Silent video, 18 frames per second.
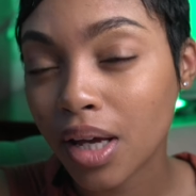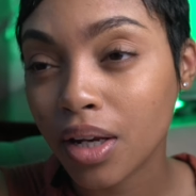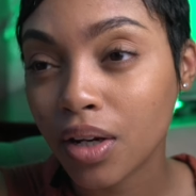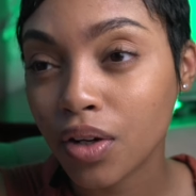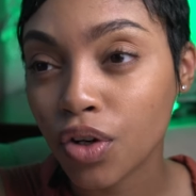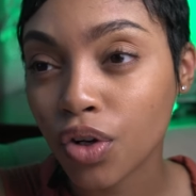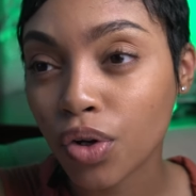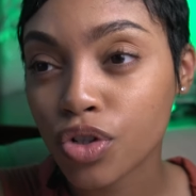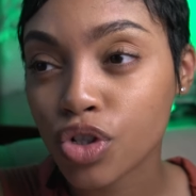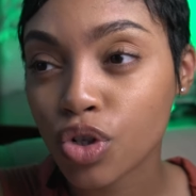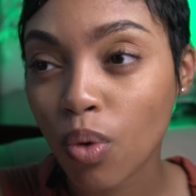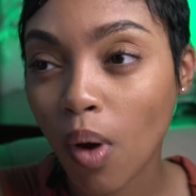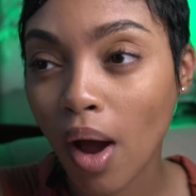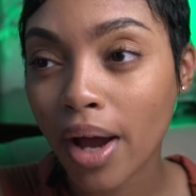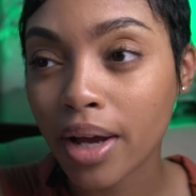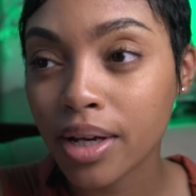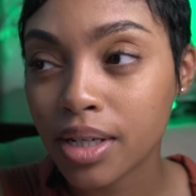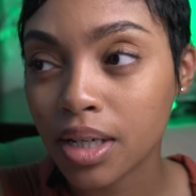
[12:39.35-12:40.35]
and you're
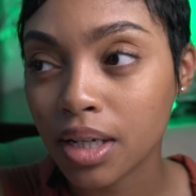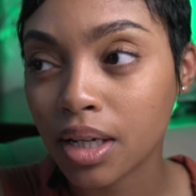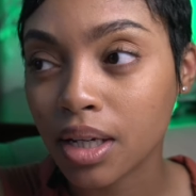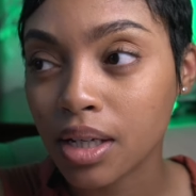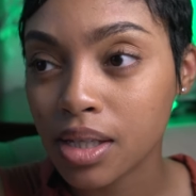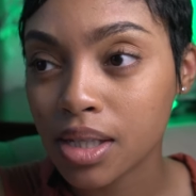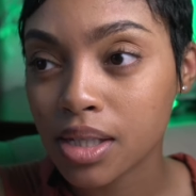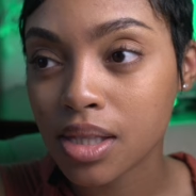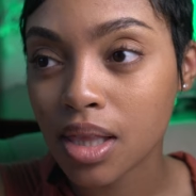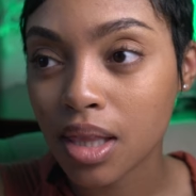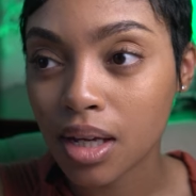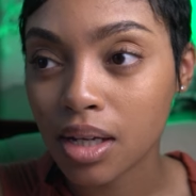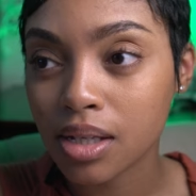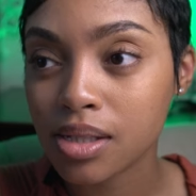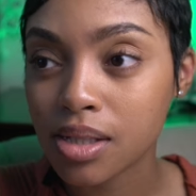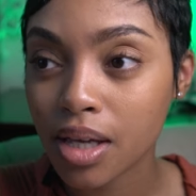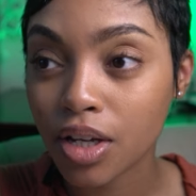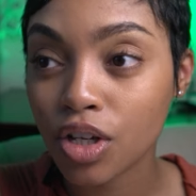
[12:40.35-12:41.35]
trying to get
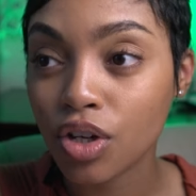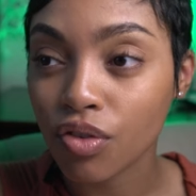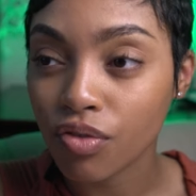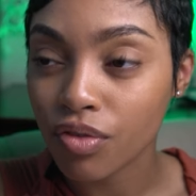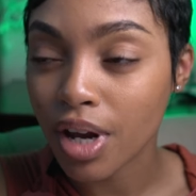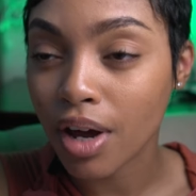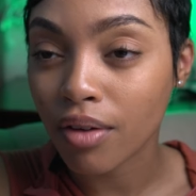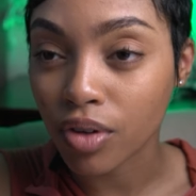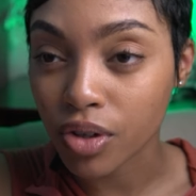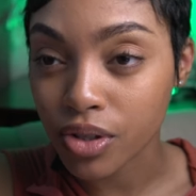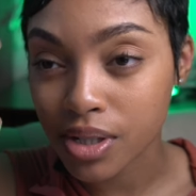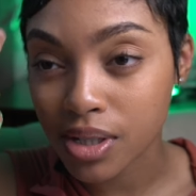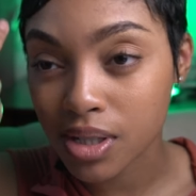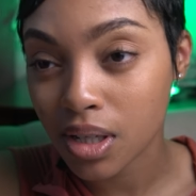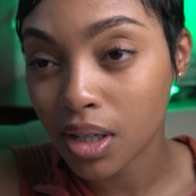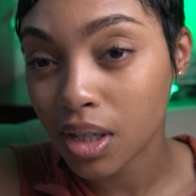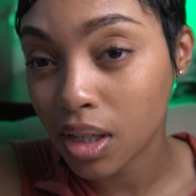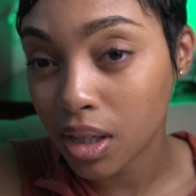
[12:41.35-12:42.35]
things that you've never
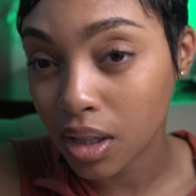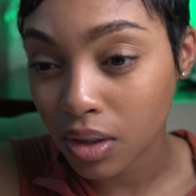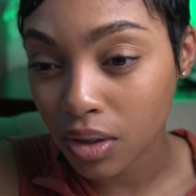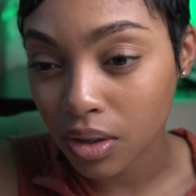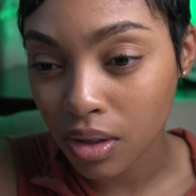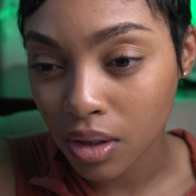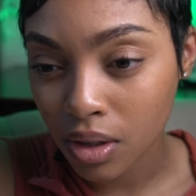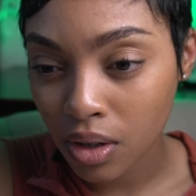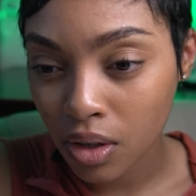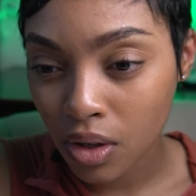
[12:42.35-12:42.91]
seen